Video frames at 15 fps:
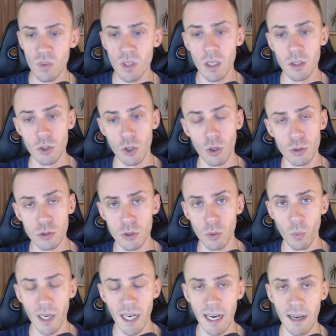And also
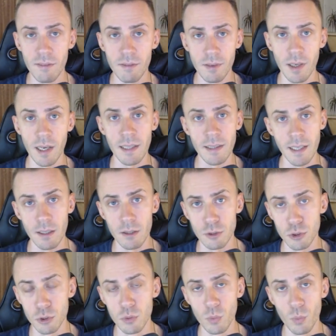we have an
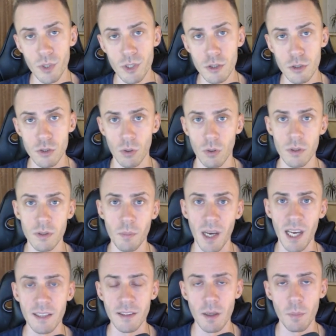L2, which is called
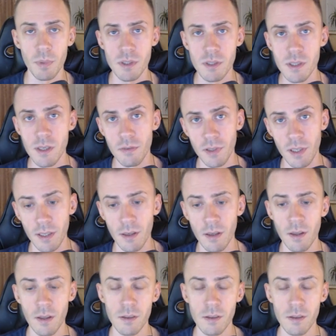Manta Pacific.